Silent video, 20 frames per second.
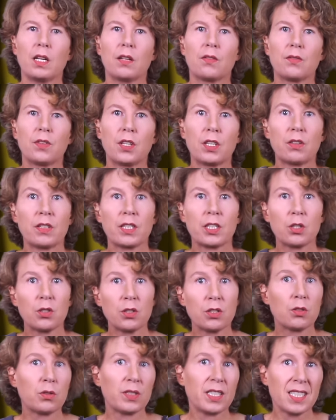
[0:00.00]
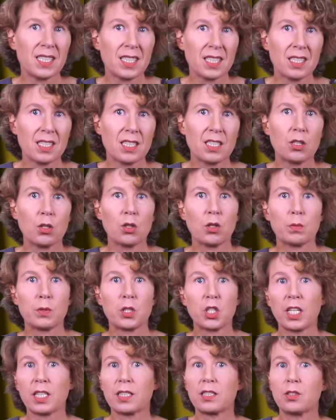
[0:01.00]
There are good reasons to
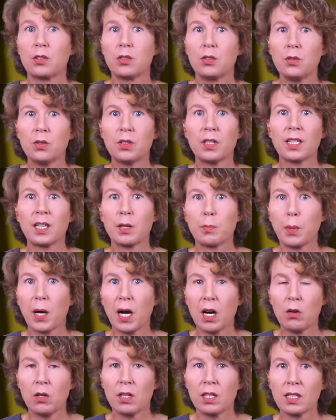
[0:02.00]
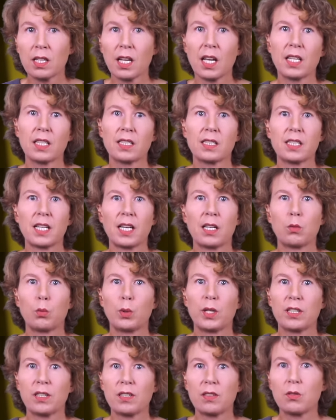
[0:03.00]
object to nuclear power, and I
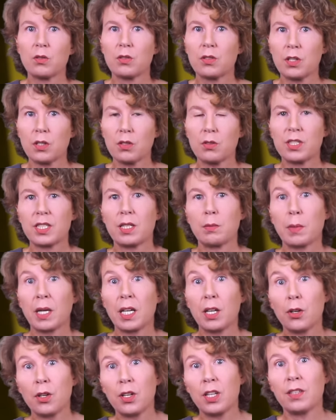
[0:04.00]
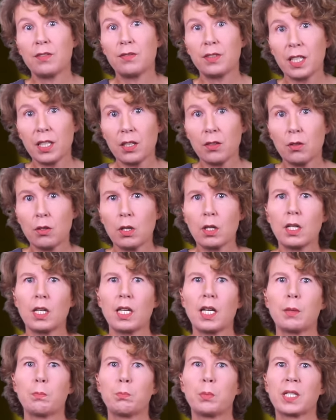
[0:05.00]
went through those in my earlier video,
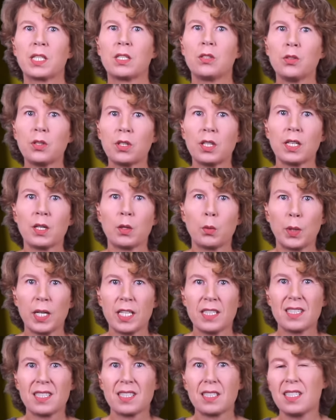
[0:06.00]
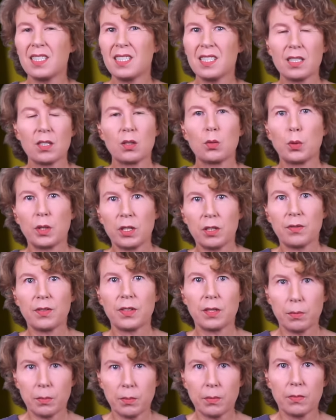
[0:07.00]
but nuclear waste isn't one of
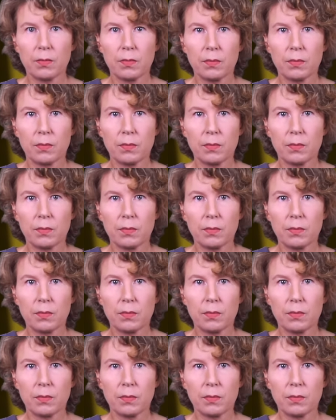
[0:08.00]
them.